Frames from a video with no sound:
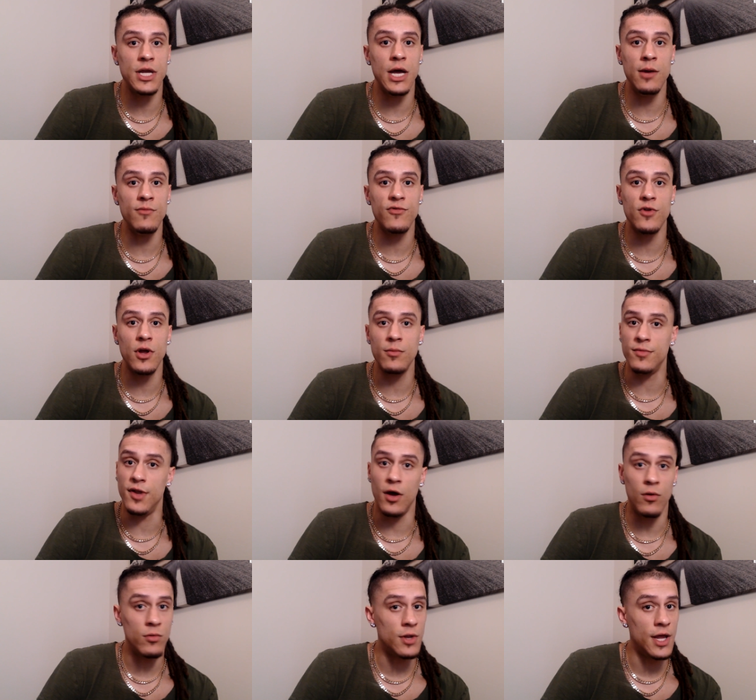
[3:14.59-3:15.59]
come from
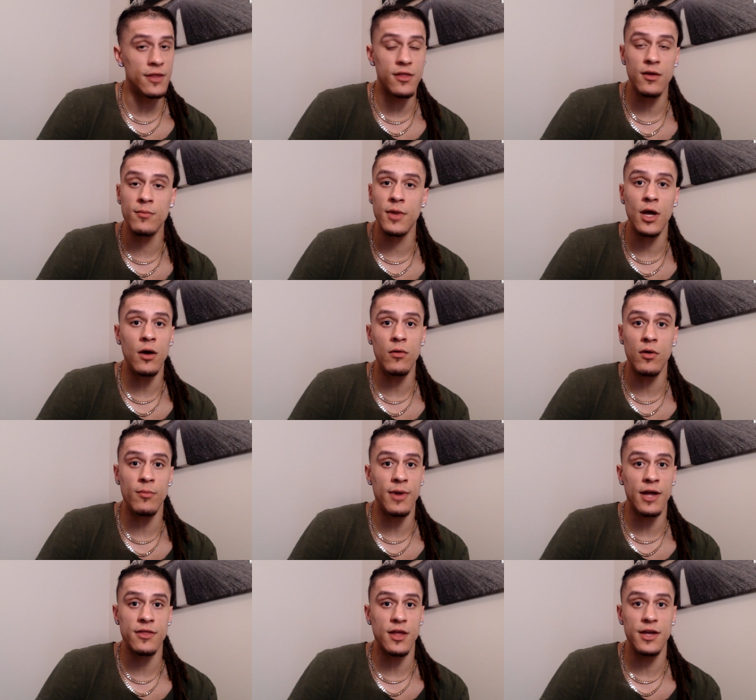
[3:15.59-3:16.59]
don't let them know
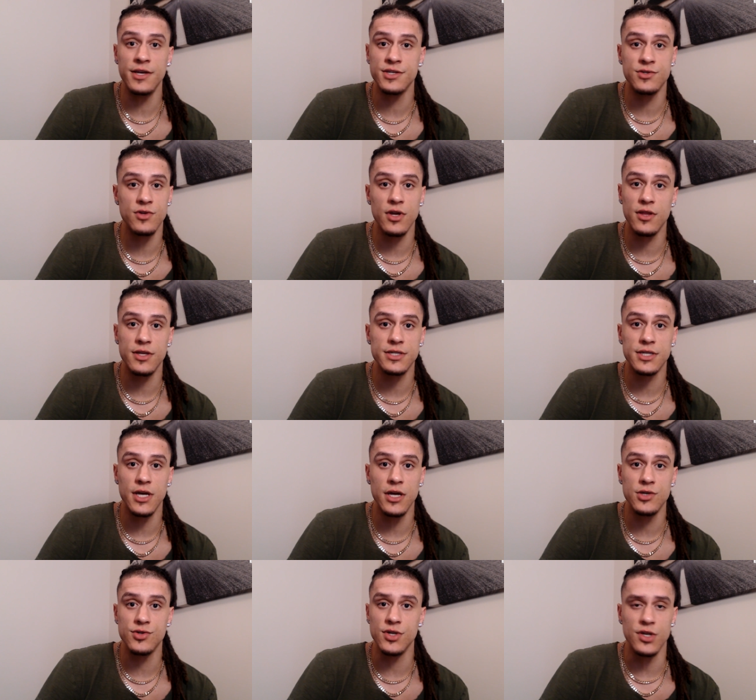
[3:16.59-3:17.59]
about the history of this
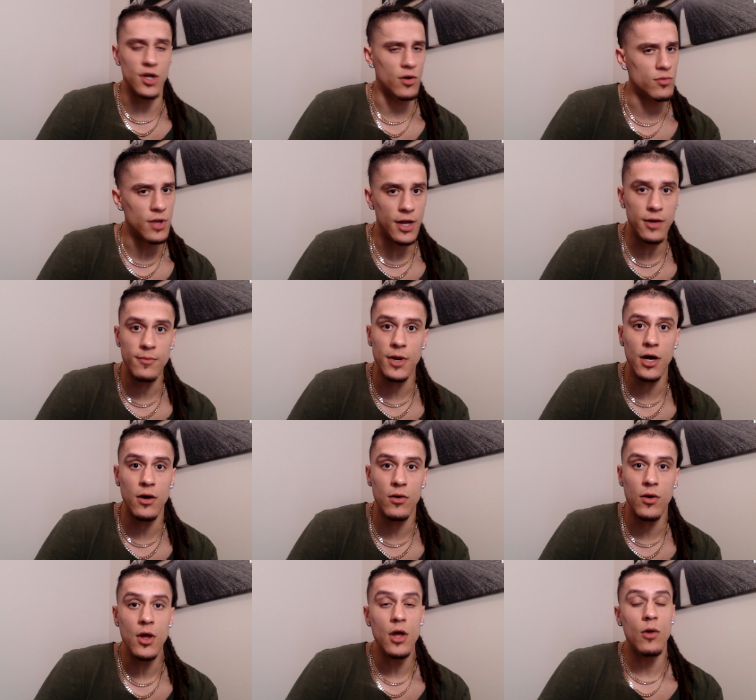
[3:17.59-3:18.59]
country don't let them
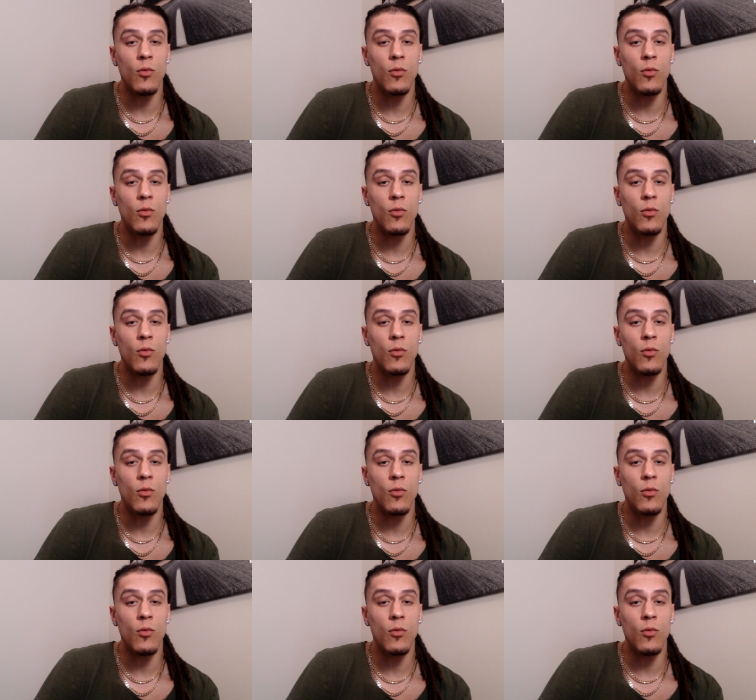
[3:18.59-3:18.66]
know